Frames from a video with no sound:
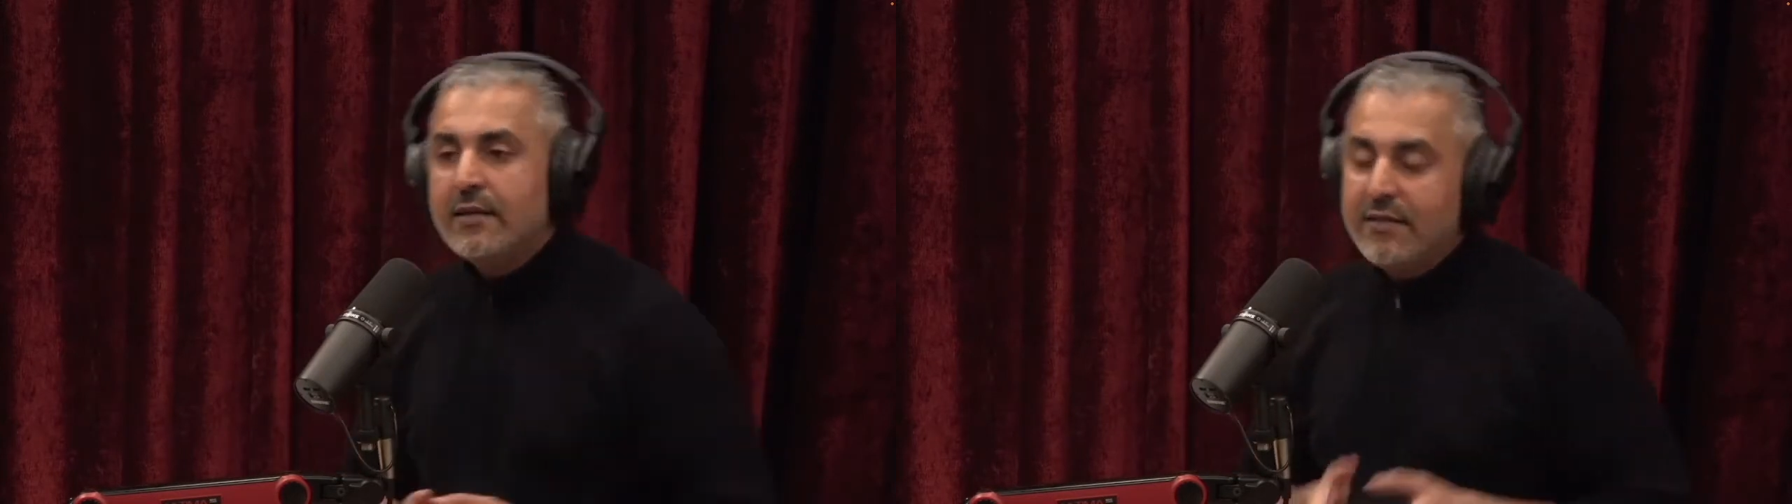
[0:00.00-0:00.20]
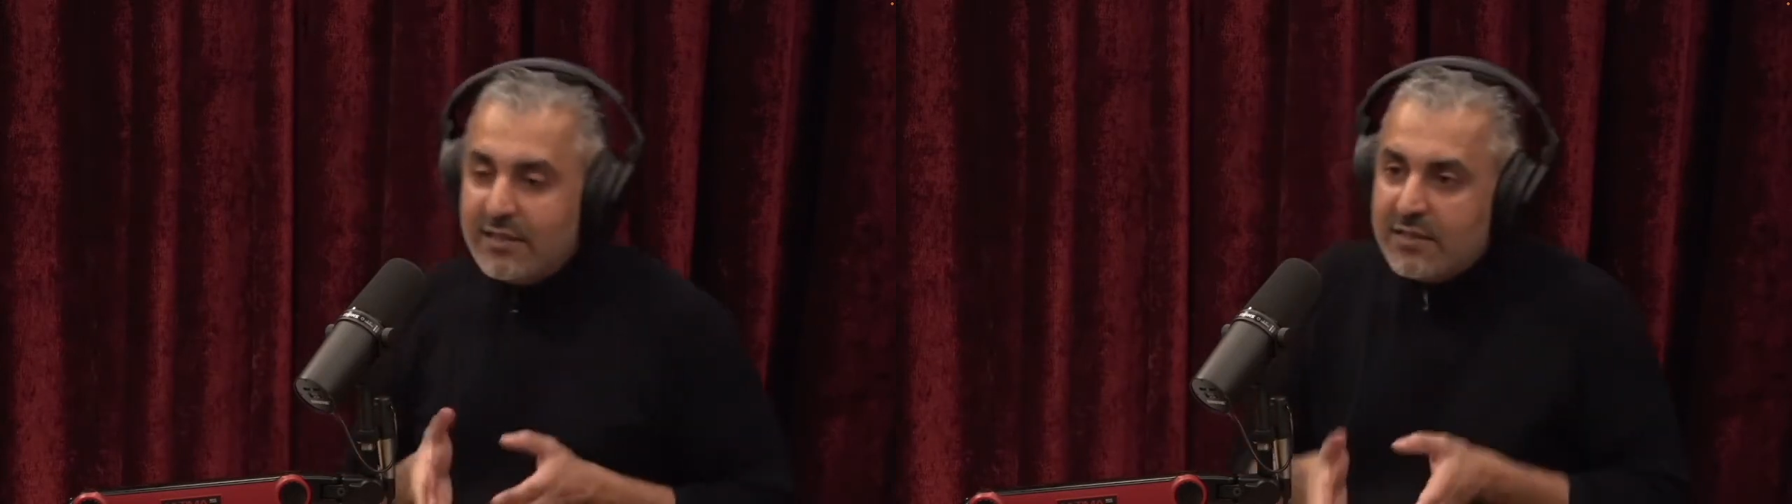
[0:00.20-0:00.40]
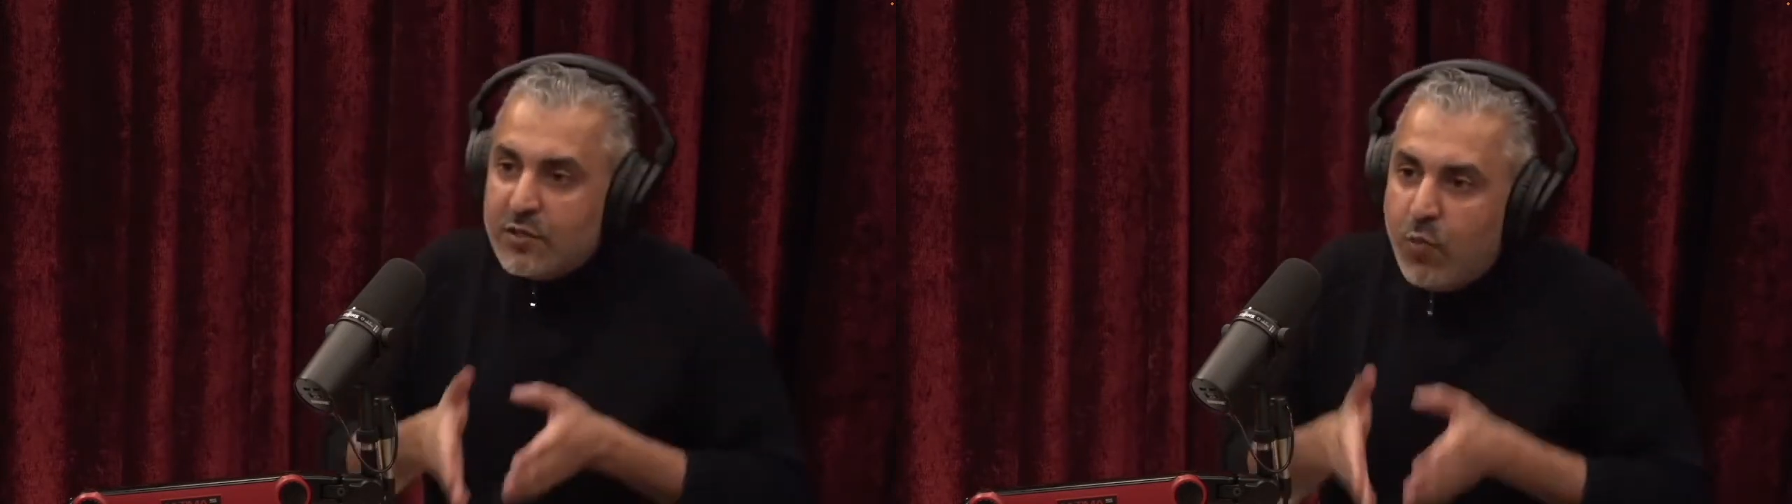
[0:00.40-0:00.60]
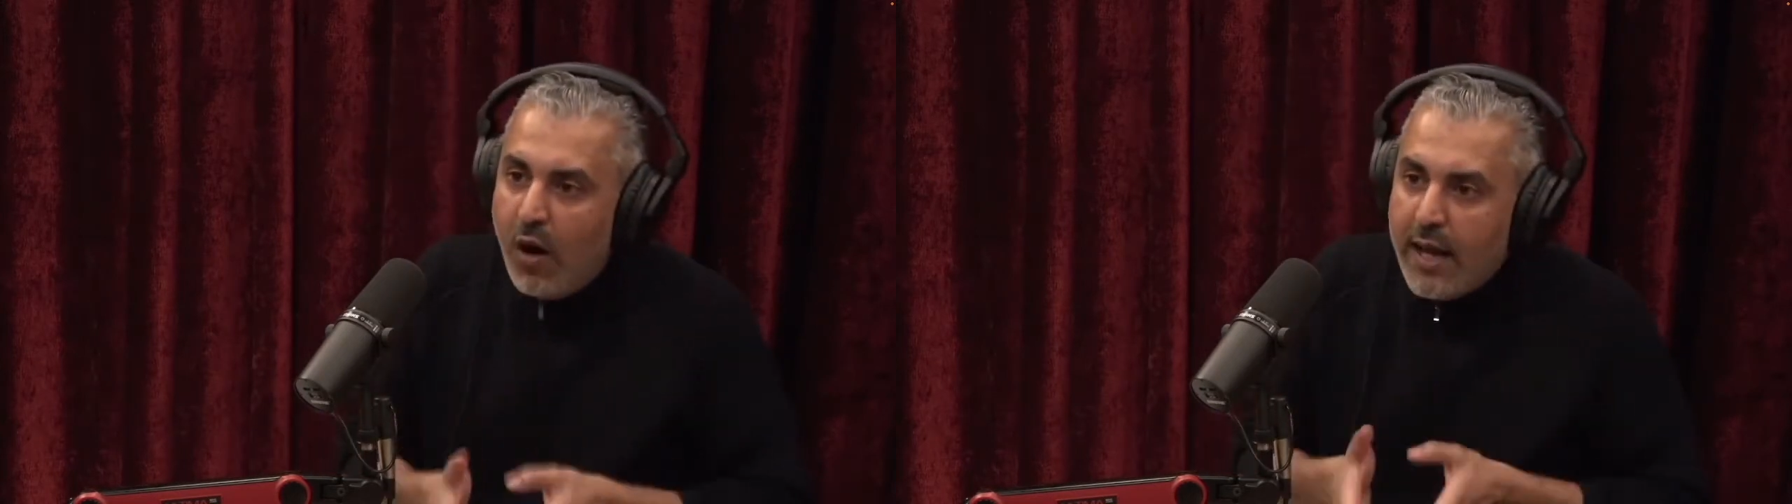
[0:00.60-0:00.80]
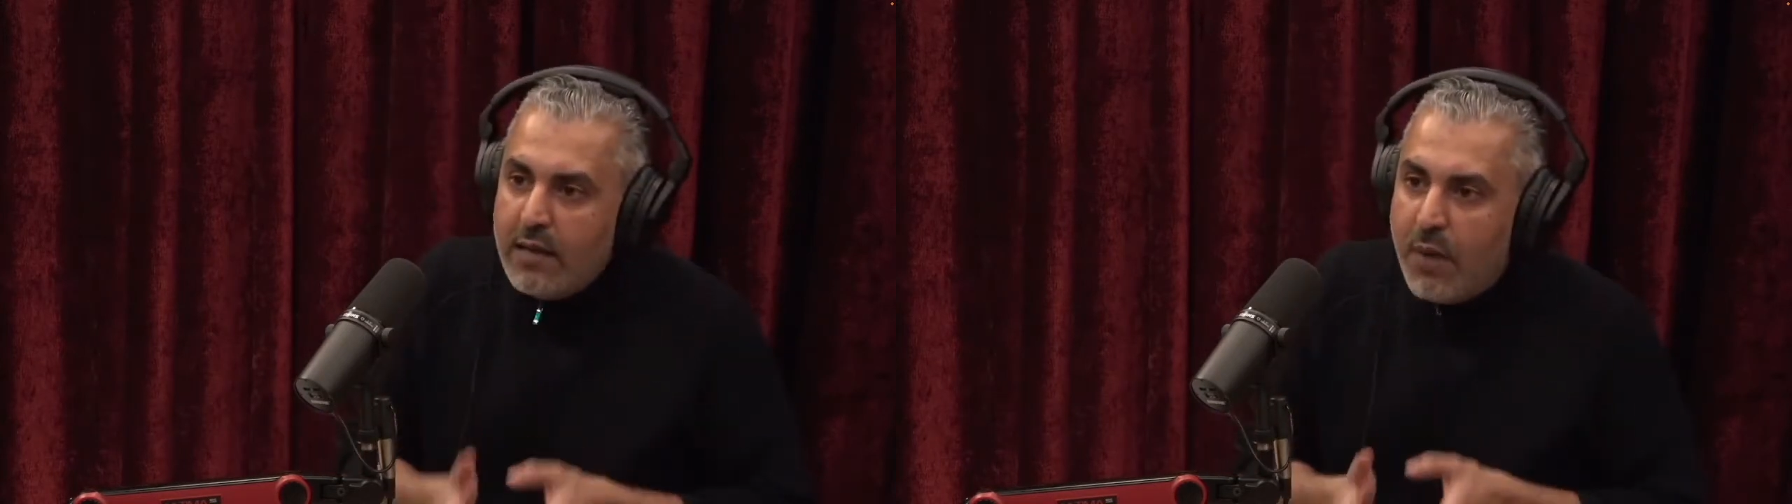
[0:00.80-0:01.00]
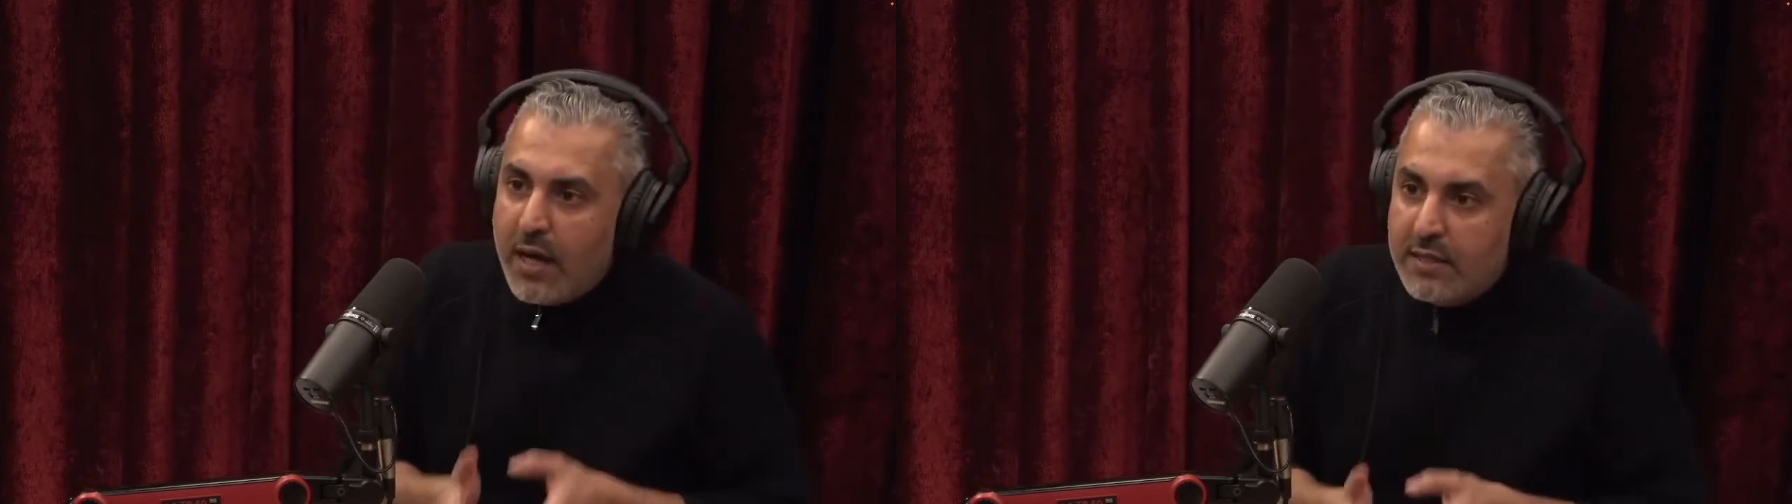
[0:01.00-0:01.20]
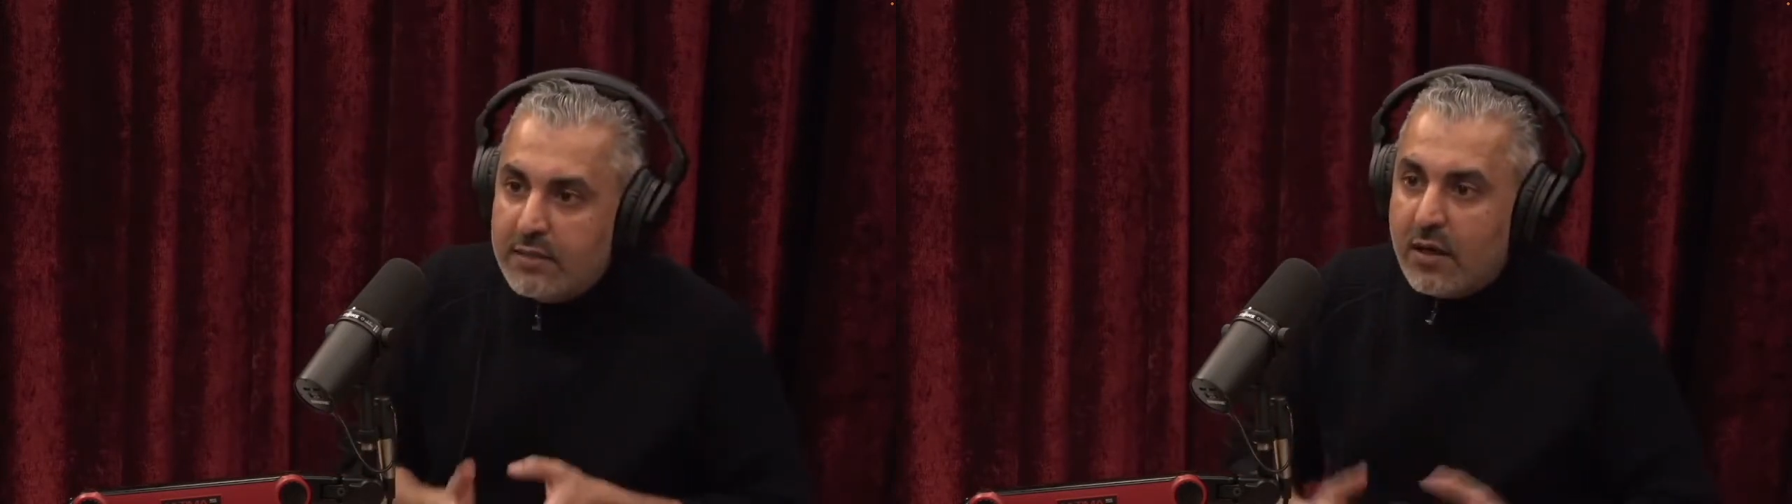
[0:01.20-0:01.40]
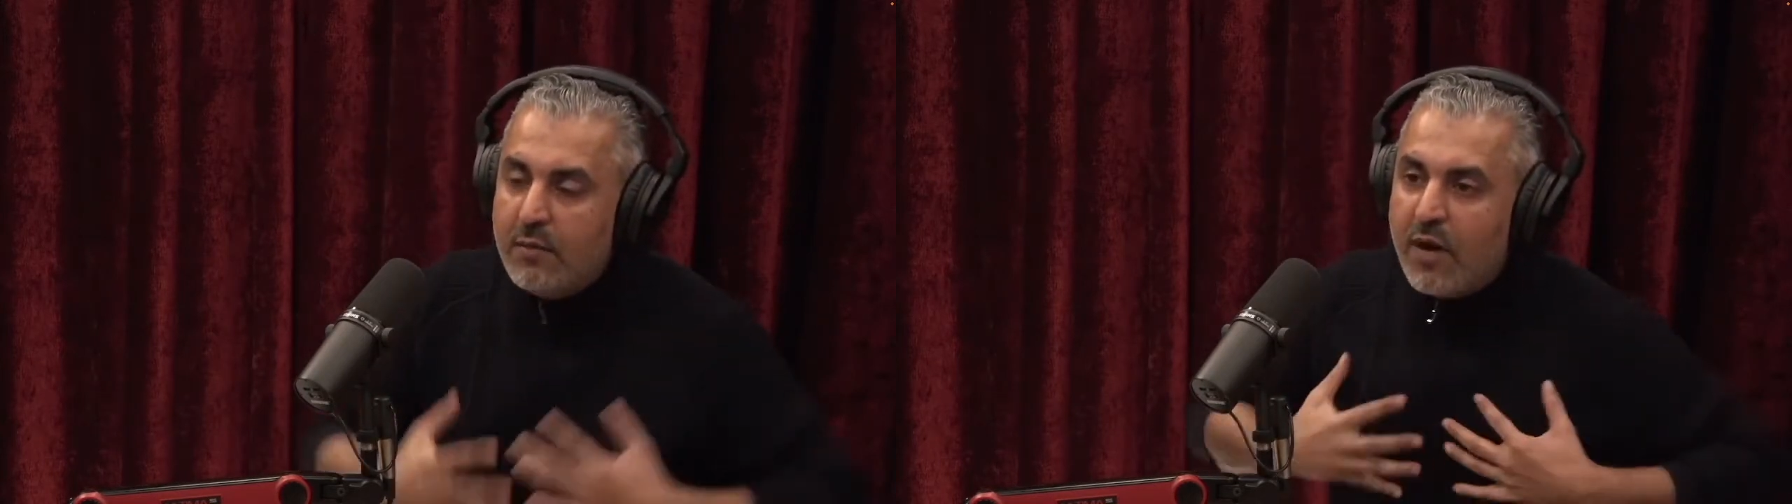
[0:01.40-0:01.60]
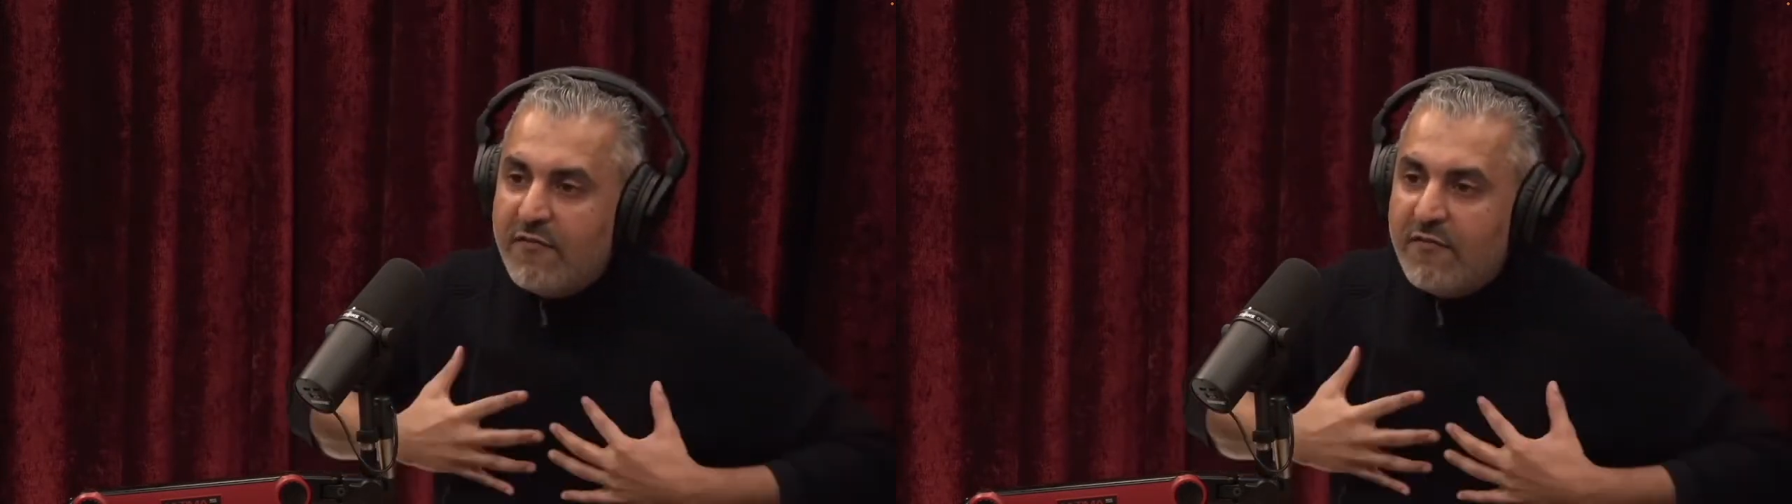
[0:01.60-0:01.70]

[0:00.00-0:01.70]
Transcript: This is why in Pakistan,